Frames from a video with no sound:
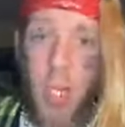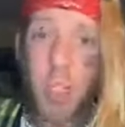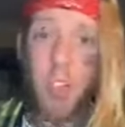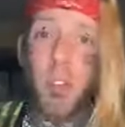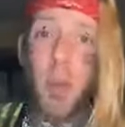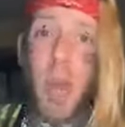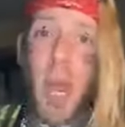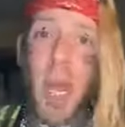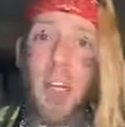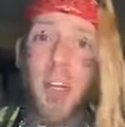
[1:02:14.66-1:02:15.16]

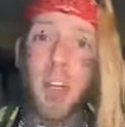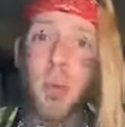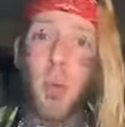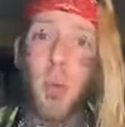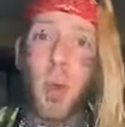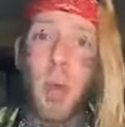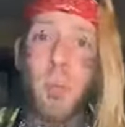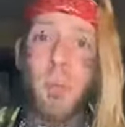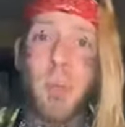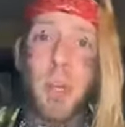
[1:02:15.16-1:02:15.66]
Trash at
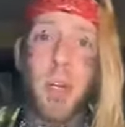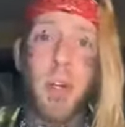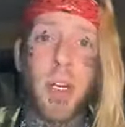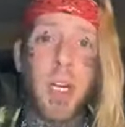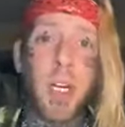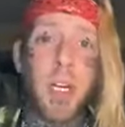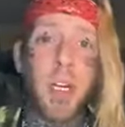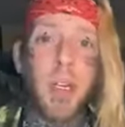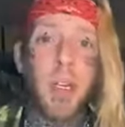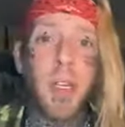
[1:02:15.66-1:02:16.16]
1
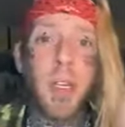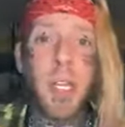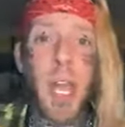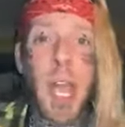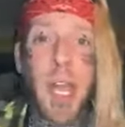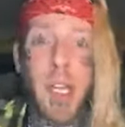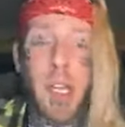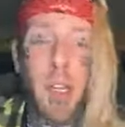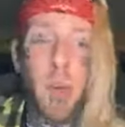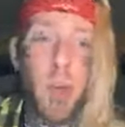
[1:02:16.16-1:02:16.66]
million.
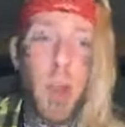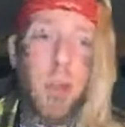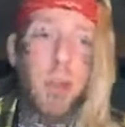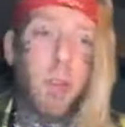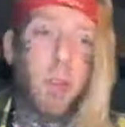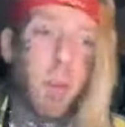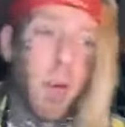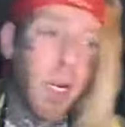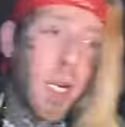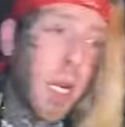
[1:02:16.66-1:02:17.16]
Thank you,
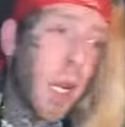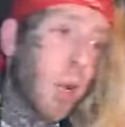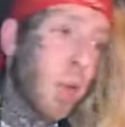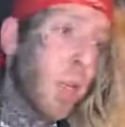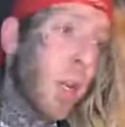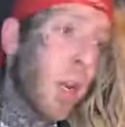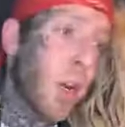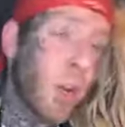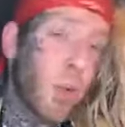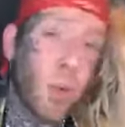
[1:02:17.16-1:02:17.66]
everybody out
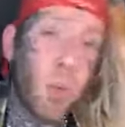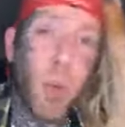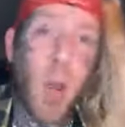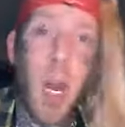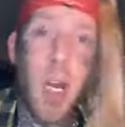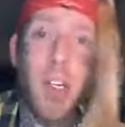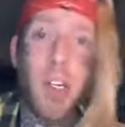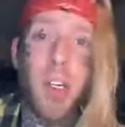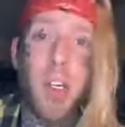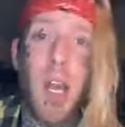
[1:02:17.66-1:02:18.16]
there who
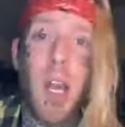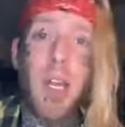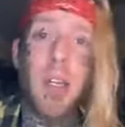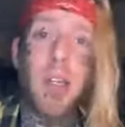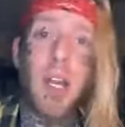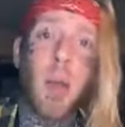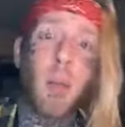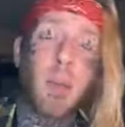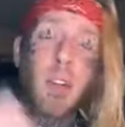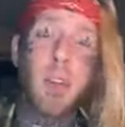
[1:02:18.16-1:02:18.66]
watched that.
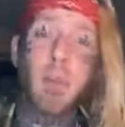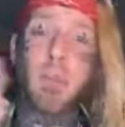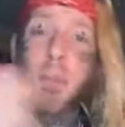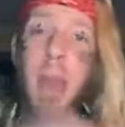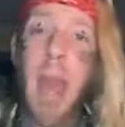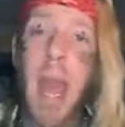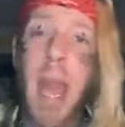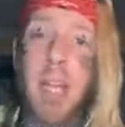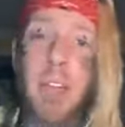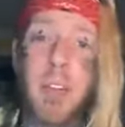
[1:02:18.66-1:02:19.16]
That was
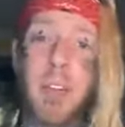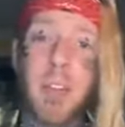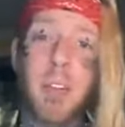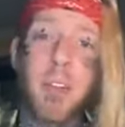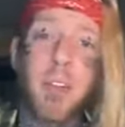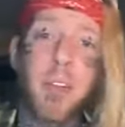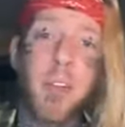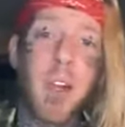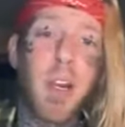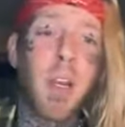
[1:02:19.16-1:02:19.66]

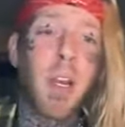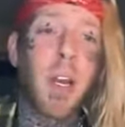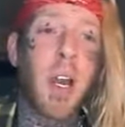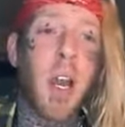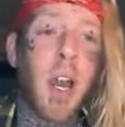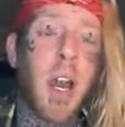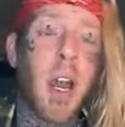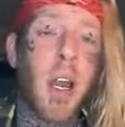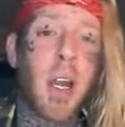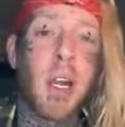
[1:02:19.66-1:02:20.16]
massive.
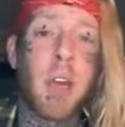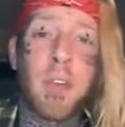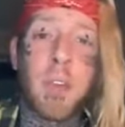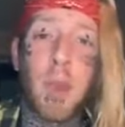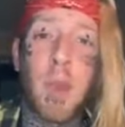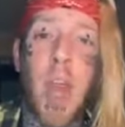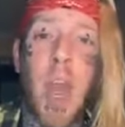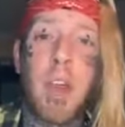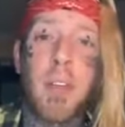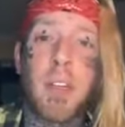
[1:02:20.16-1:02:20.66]
Uh, if
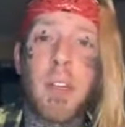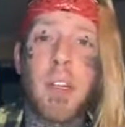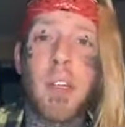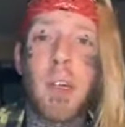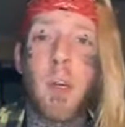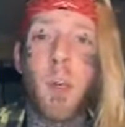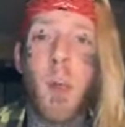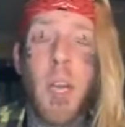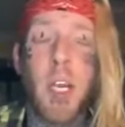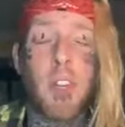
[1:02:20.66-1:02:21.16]
you haven't
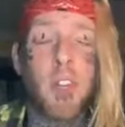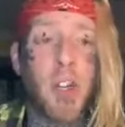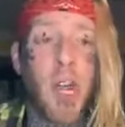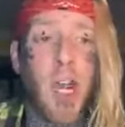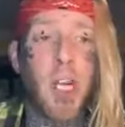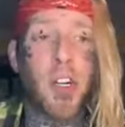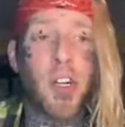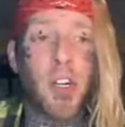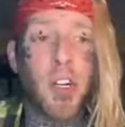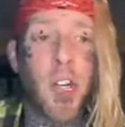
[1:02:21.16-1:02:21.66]
seen White
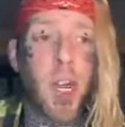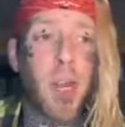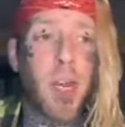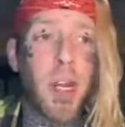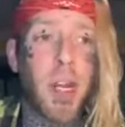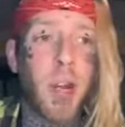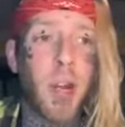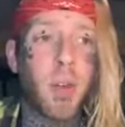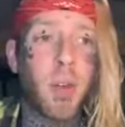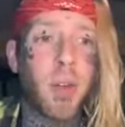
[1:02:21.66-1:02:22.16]
Trash, check it
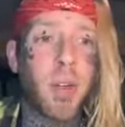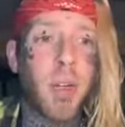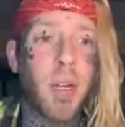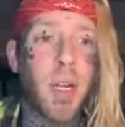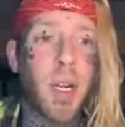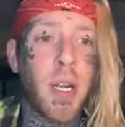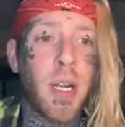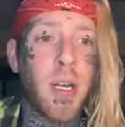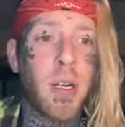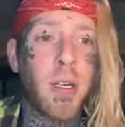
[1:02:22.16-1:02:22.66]
out.
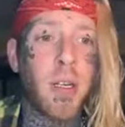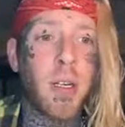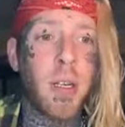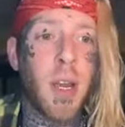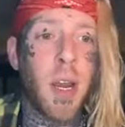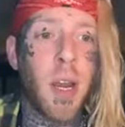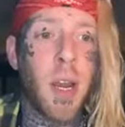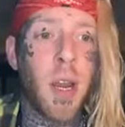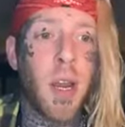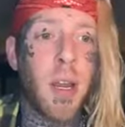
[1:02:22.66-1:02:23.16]
It
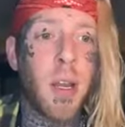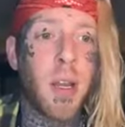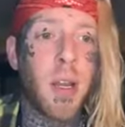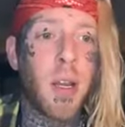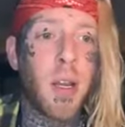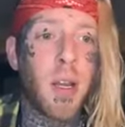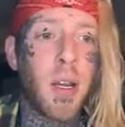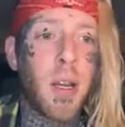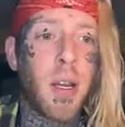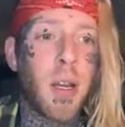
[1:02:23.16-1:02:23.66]
uh,
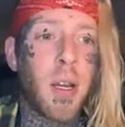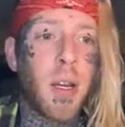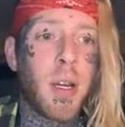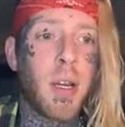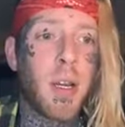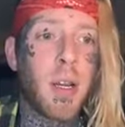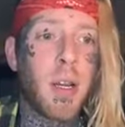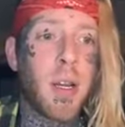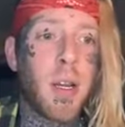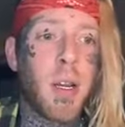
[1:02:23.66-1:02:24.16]

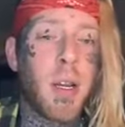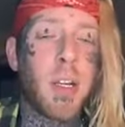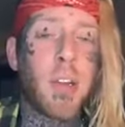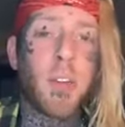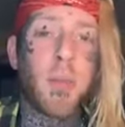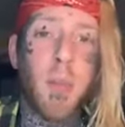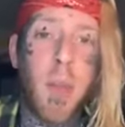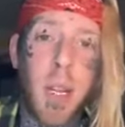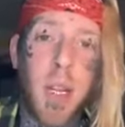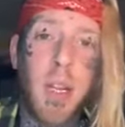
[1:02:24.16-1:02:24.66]

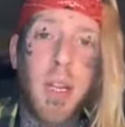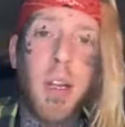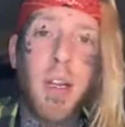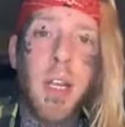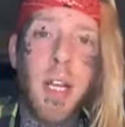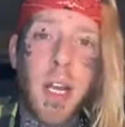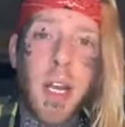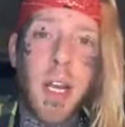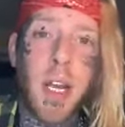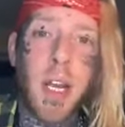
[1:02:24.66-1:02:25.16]
is making
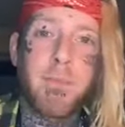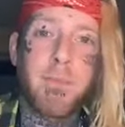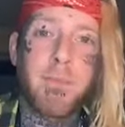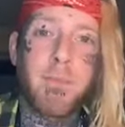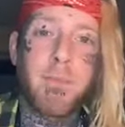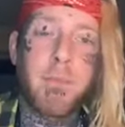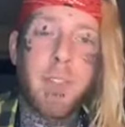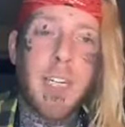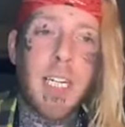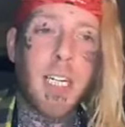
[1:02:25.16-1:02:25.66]
the
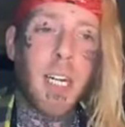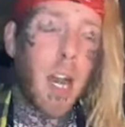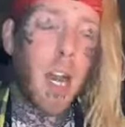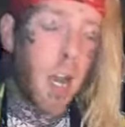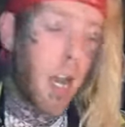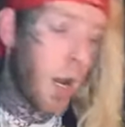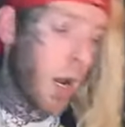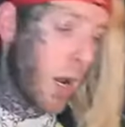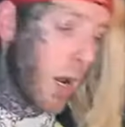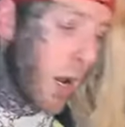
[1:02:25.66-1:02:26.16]

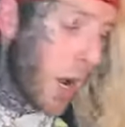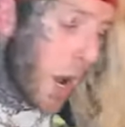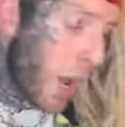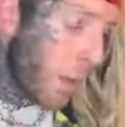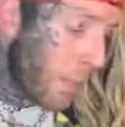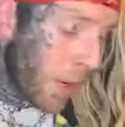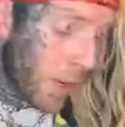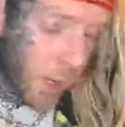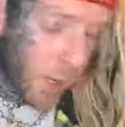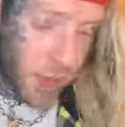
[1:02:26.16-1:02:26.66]
uh, and
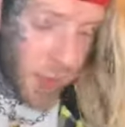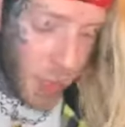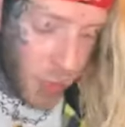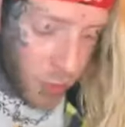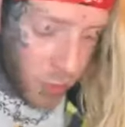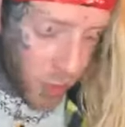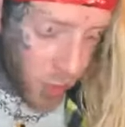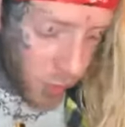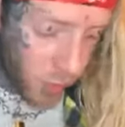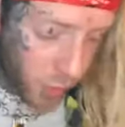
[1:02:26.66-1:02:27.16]
making the
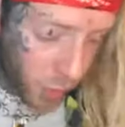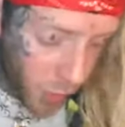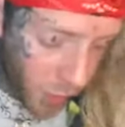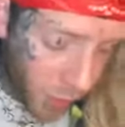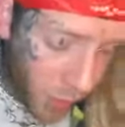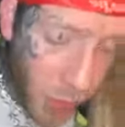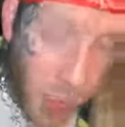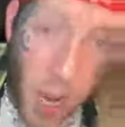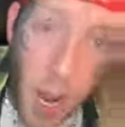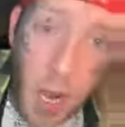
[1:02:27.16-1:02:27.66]
internet very,
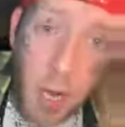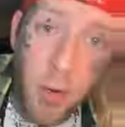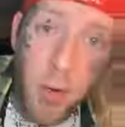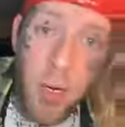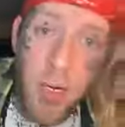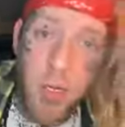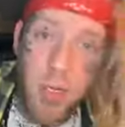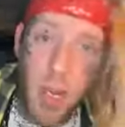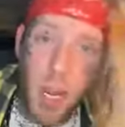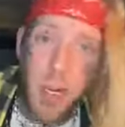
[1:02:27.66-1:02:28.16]
very angry
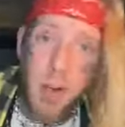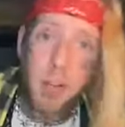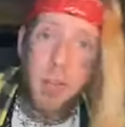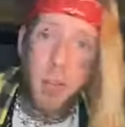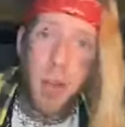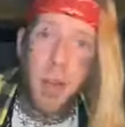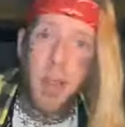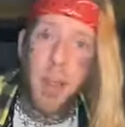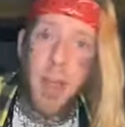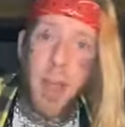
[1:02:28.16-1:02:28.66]
is kind of
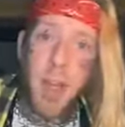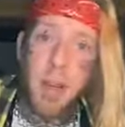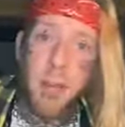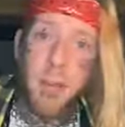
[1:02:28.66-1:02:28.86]
my thing.